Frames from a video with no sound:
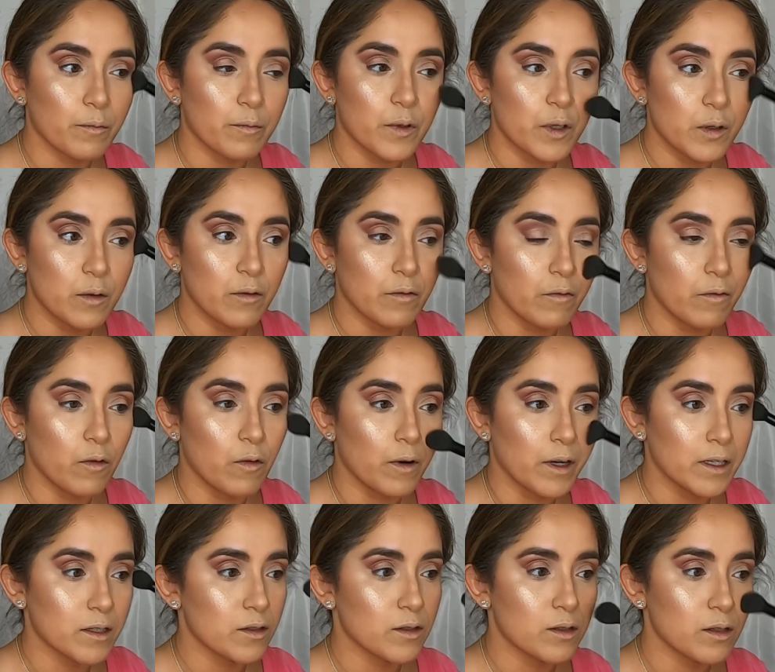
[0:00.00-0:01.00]
beautiful
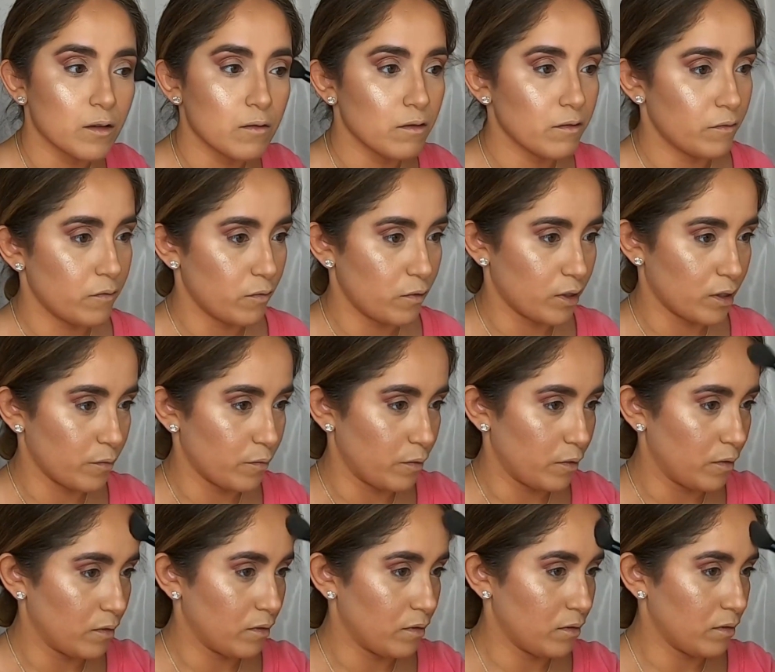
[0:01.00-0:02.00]
and so
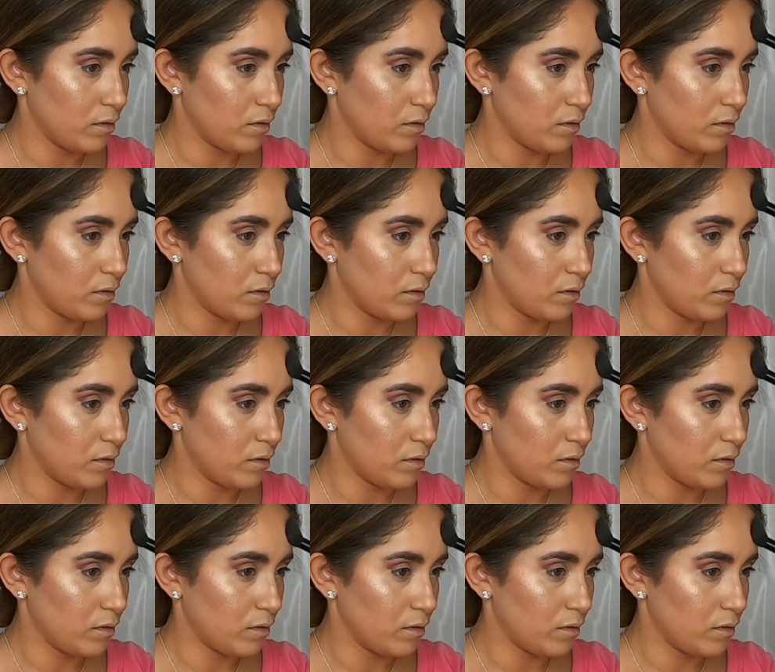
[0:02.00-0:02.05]
affordable?